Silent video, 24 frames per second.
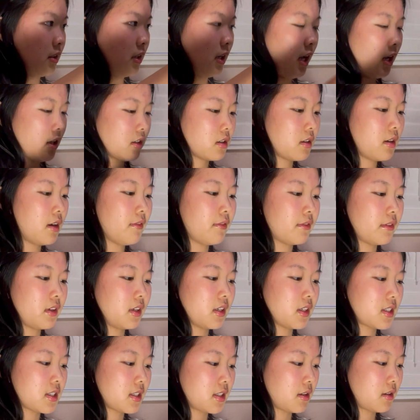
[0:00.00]
I also have
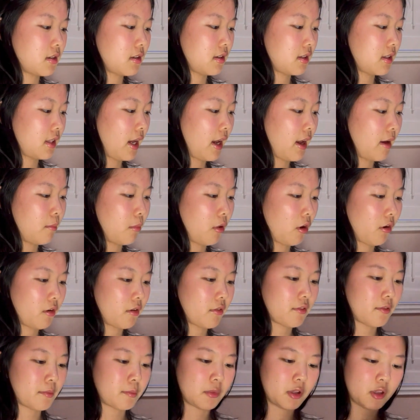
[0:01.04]
this that I borrowed
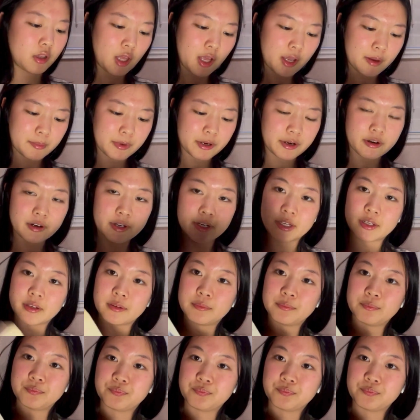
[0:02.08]
from the library.